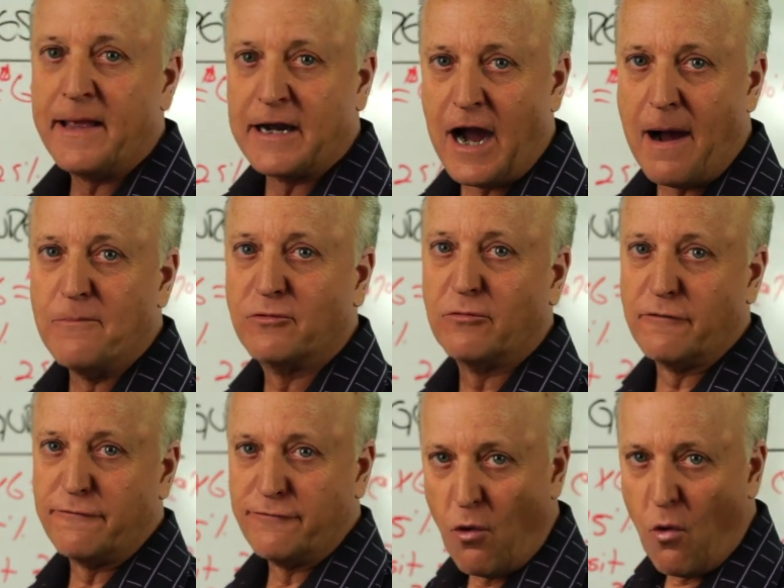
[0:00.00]
comes
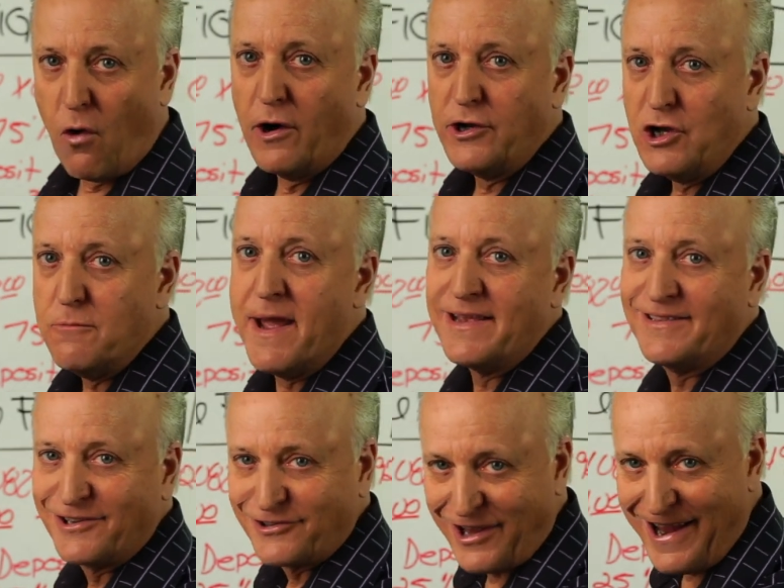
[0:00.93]
before you make
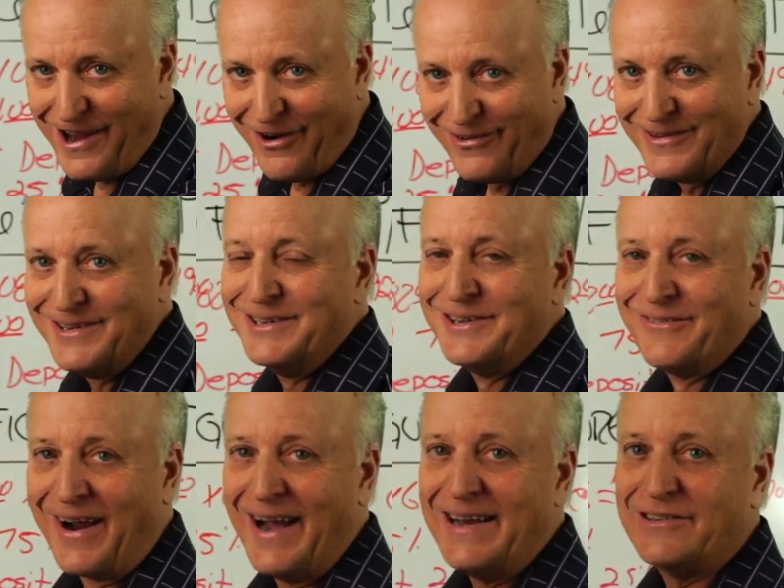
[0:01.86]
the sale
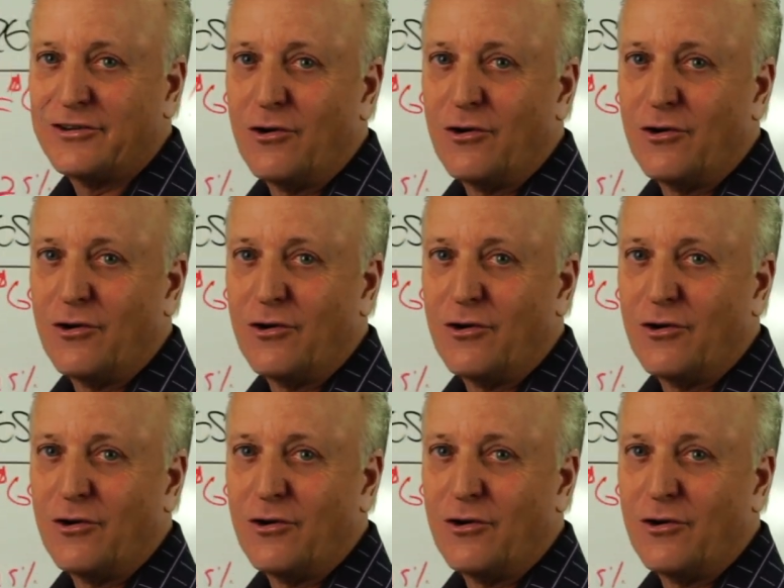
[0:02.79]
right?